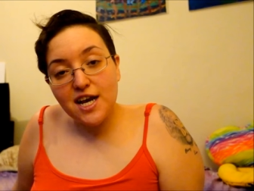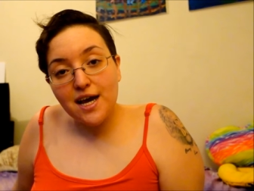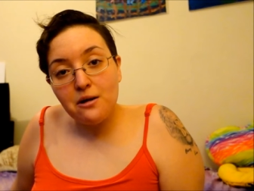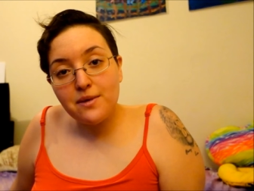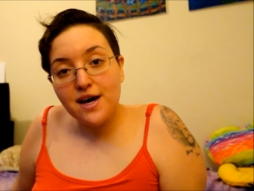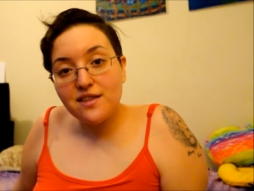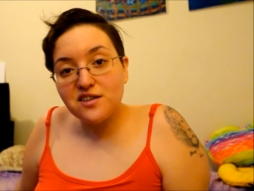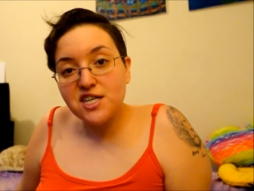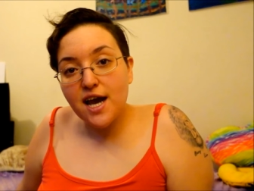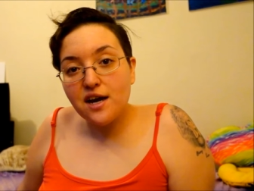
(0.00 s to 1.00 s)
check out my
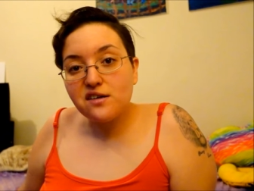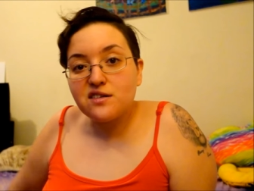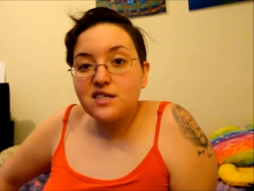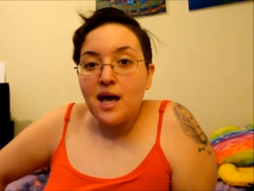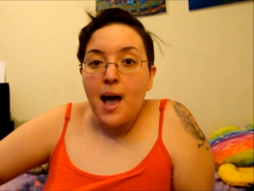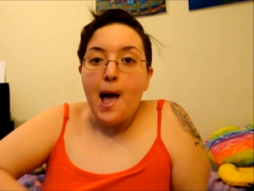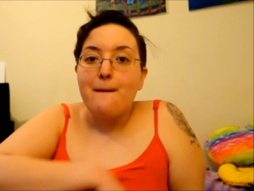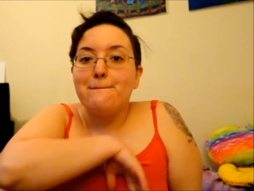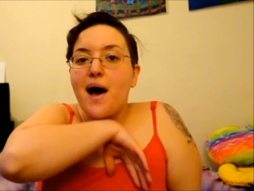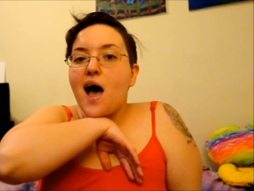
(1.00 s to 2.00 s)
other channels,
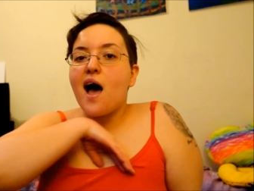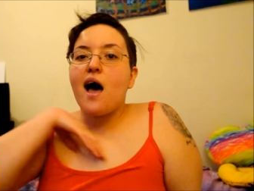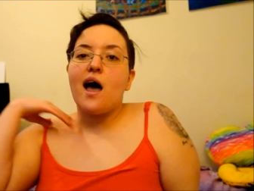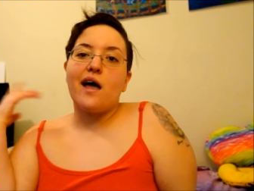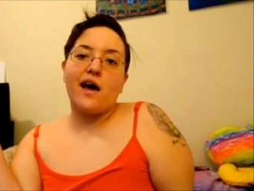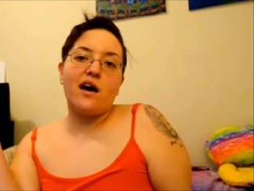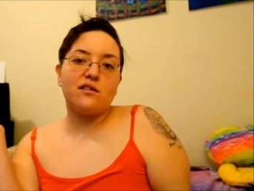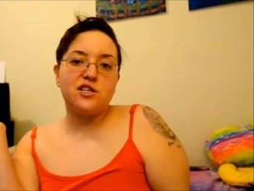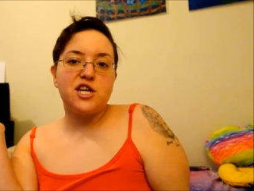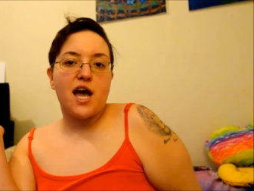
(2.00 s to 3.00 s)
my
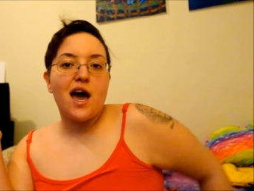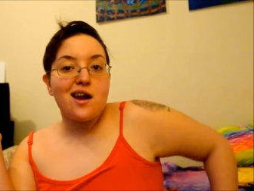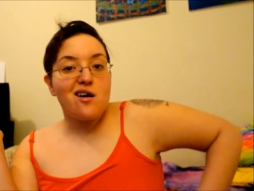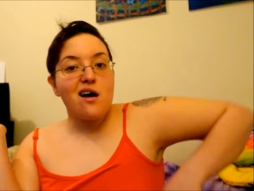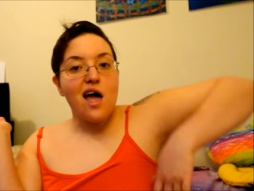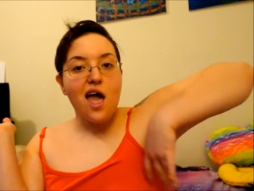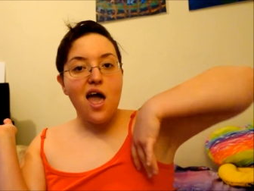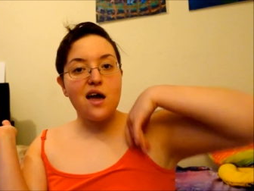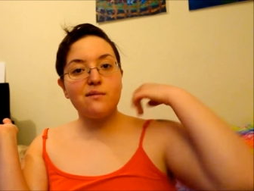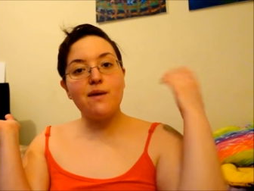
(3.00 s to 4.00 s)
health channel
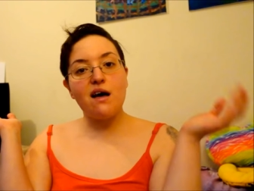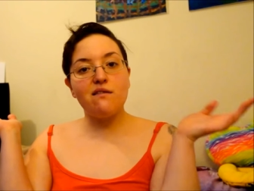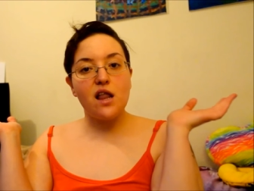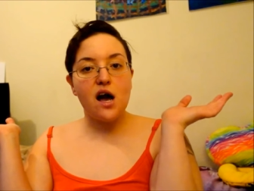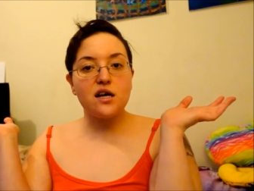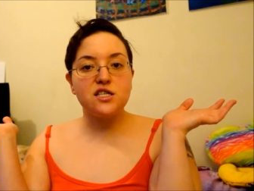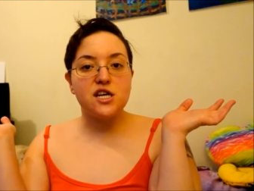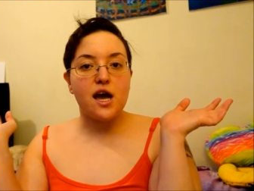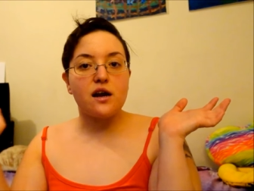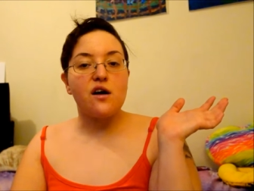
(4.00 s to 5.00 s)
and my vlog
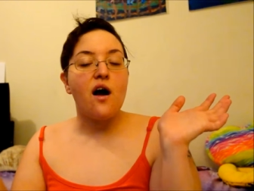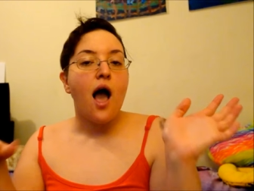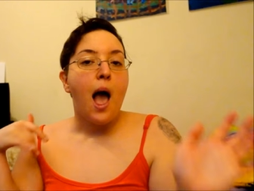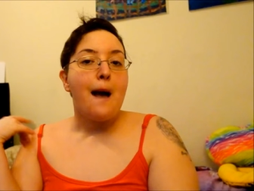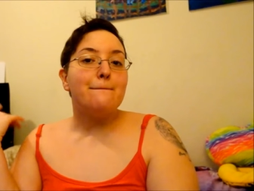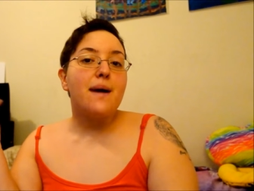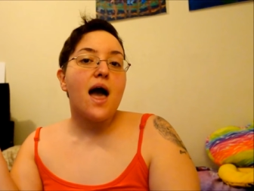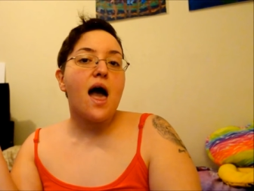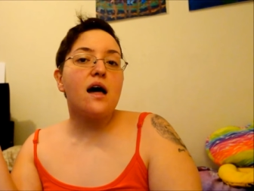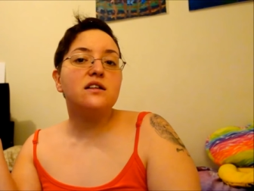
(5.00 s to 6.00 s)
channel.
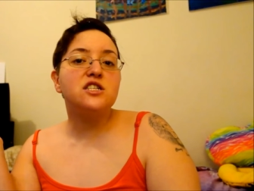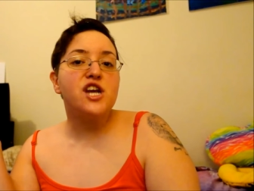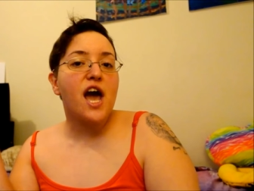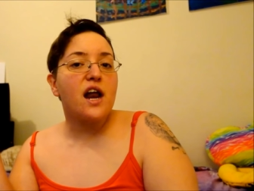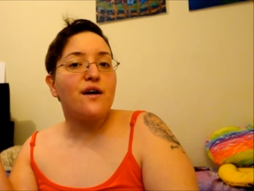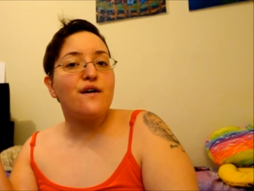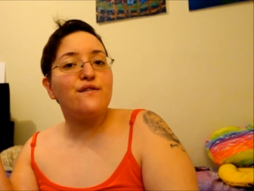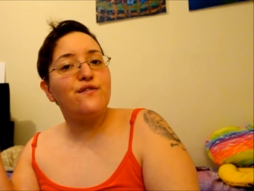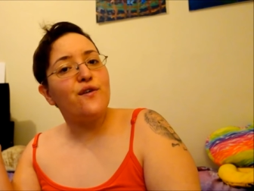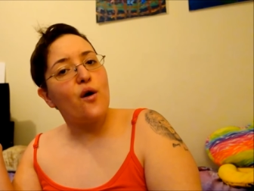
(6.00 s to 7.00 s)
My health
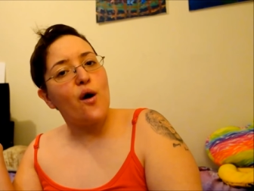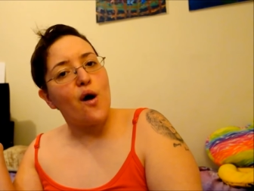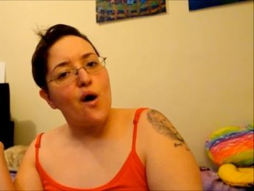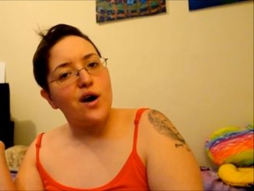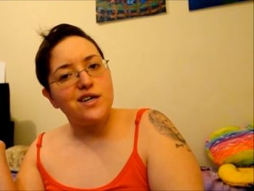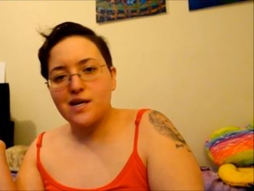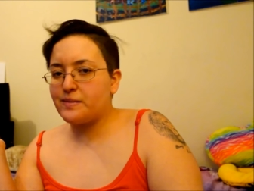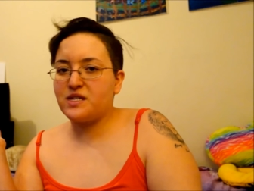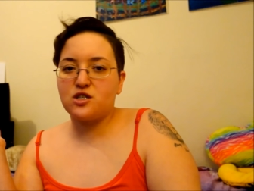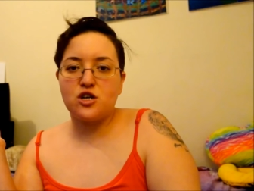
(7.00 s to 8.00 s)
channel for
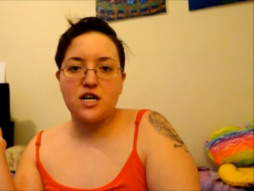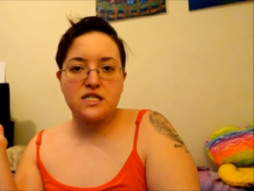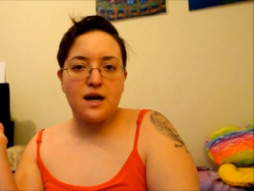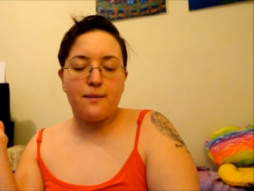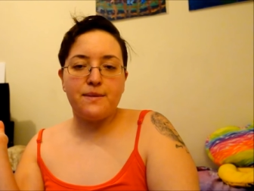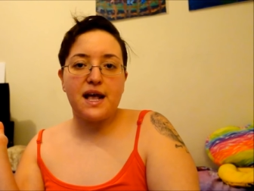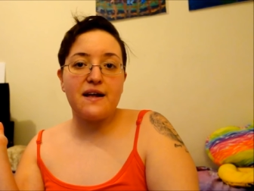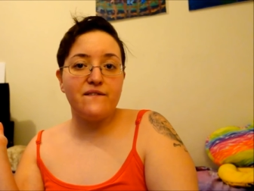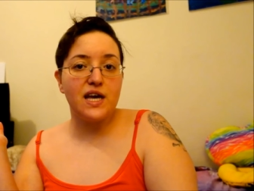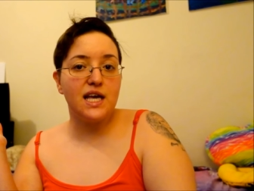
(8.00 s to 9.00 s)
tips and tricks on
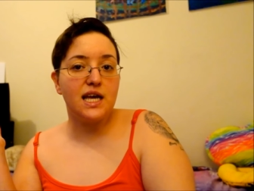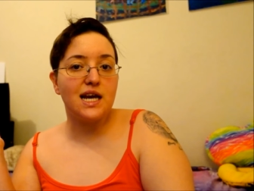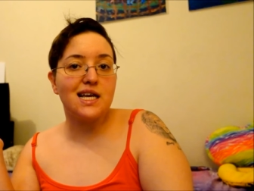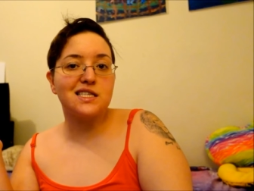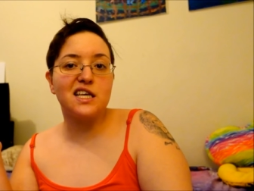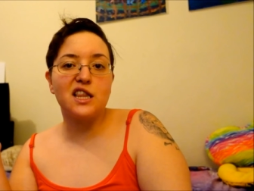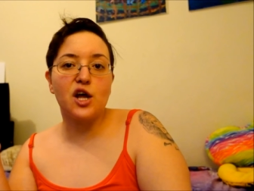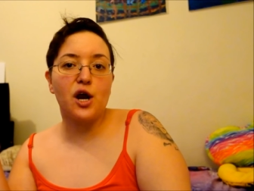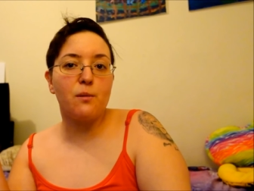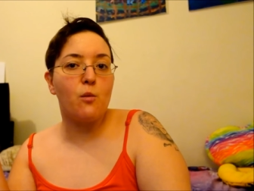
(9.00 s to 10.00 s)
being vegan and to
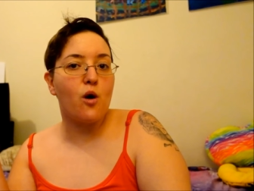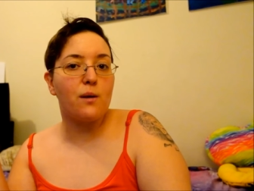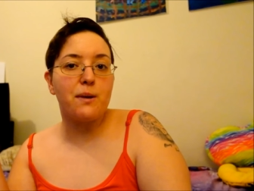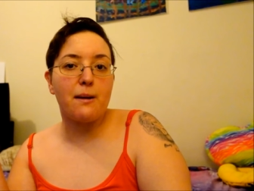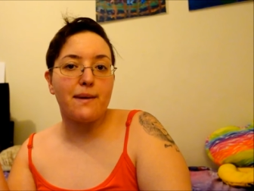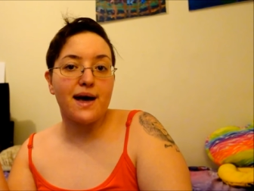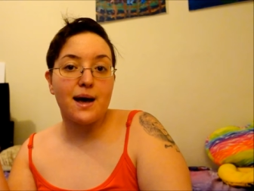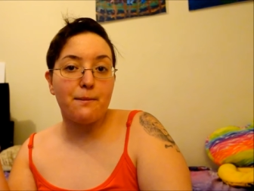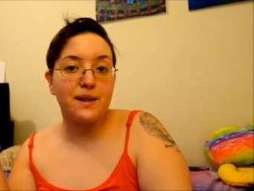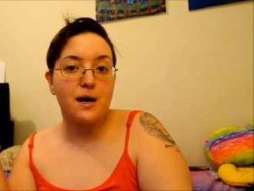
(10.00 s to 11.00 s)
learn more about my
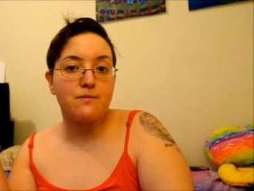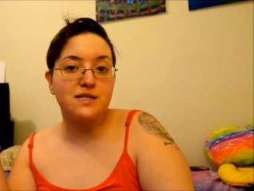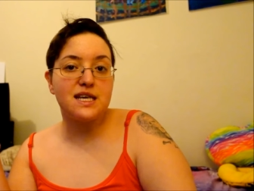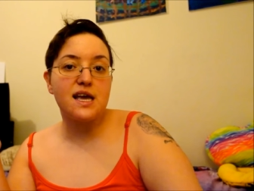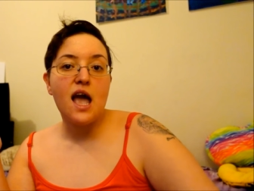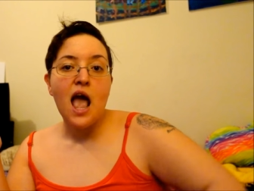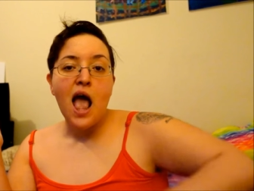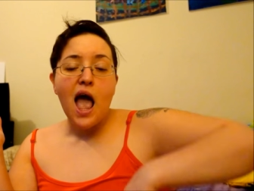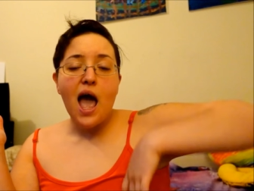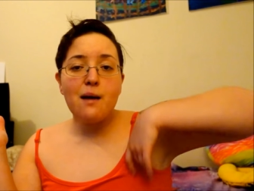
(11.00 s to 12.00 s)
epilepsy,
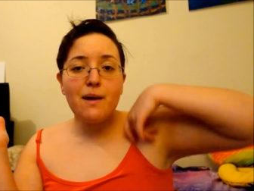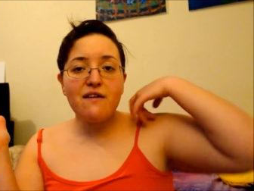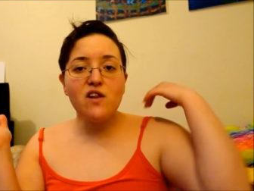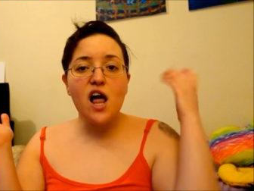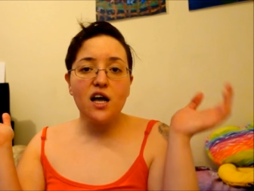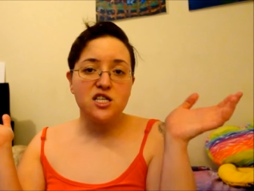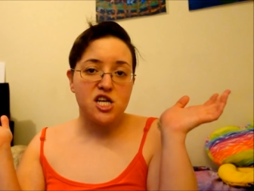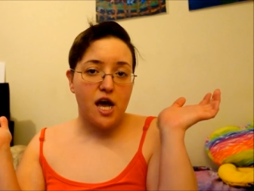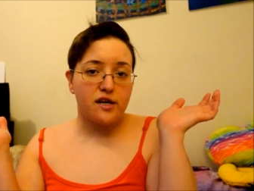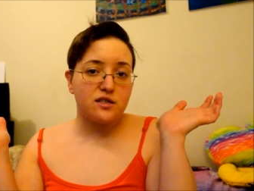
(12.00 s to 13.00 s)
and my vlog
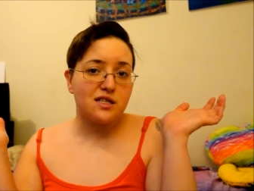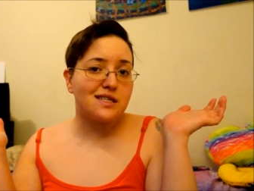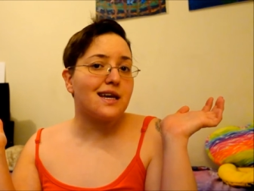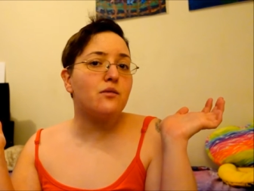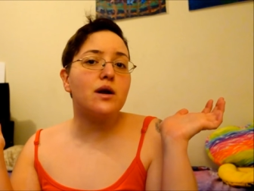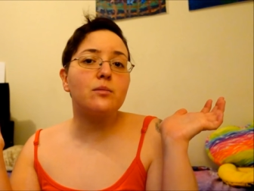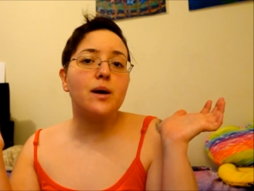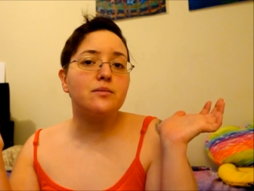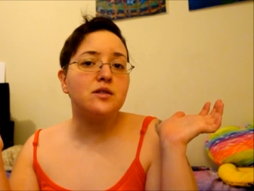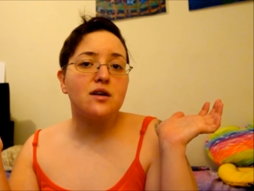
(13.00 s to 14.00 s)
channel to see what I'm
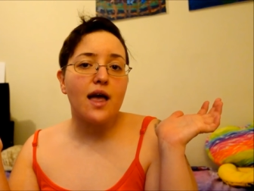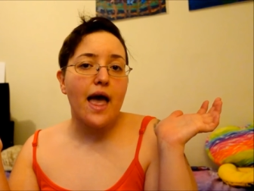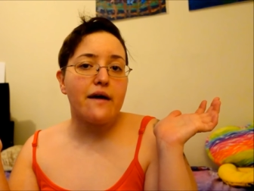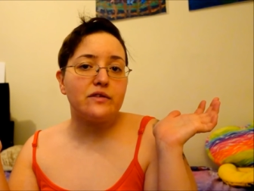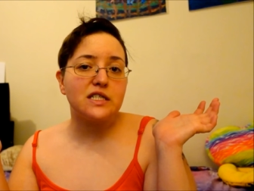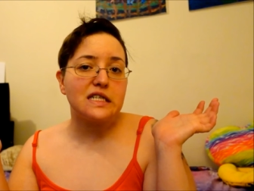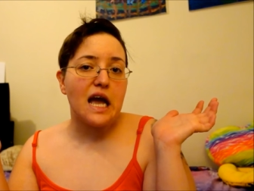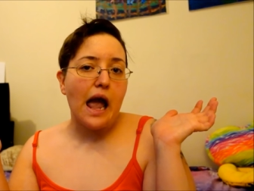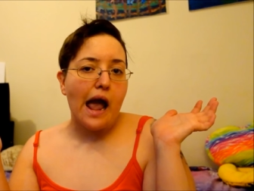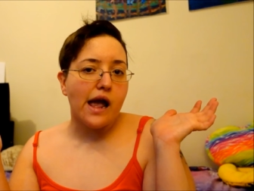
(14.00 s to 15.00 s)
up to every
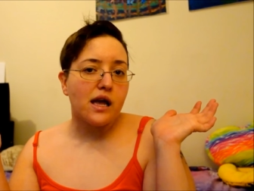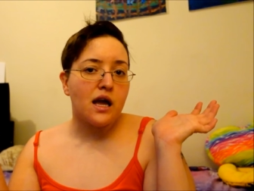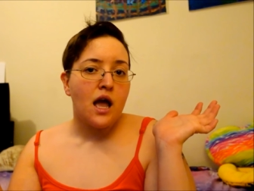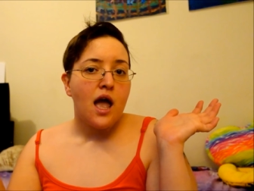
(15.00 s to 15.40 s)
day.